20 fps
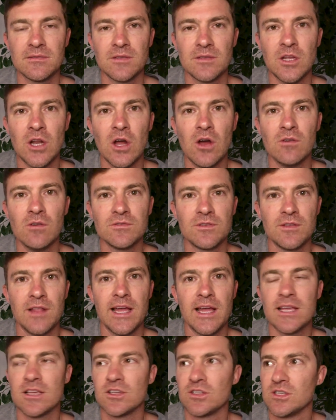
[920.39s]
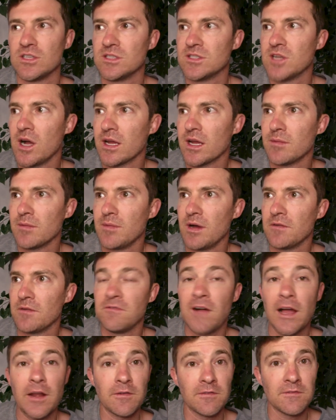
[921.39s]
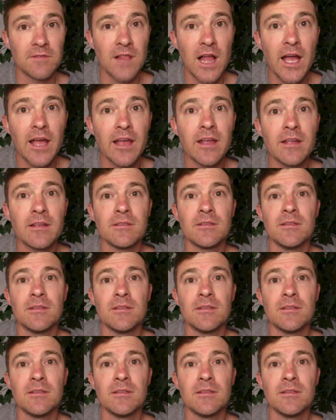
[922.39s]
You know, like she's talking about fight or flight,